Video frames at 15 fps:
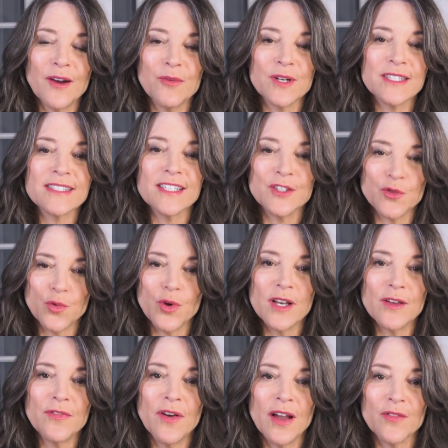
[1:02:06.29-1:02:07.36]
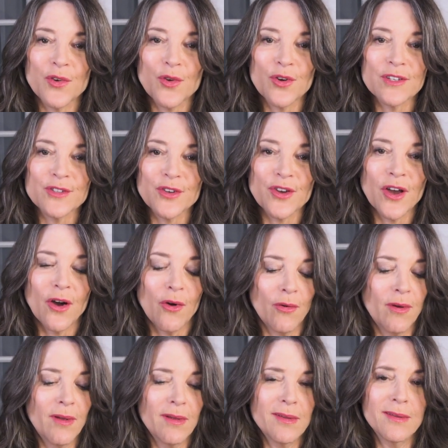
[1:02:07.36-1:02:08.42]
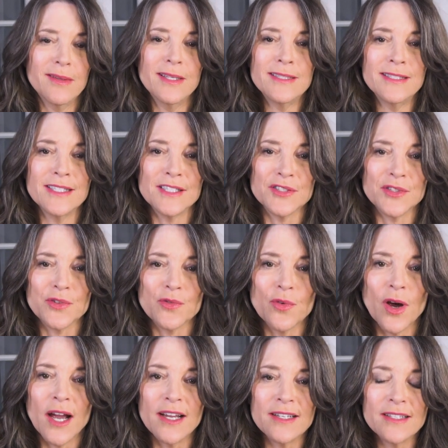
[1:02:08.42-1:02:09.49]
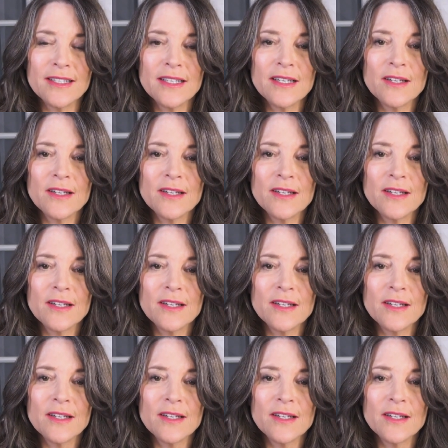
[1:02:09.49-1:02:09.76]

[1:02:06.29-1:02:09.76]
I want to see 25-year-olds who go, this isn't right.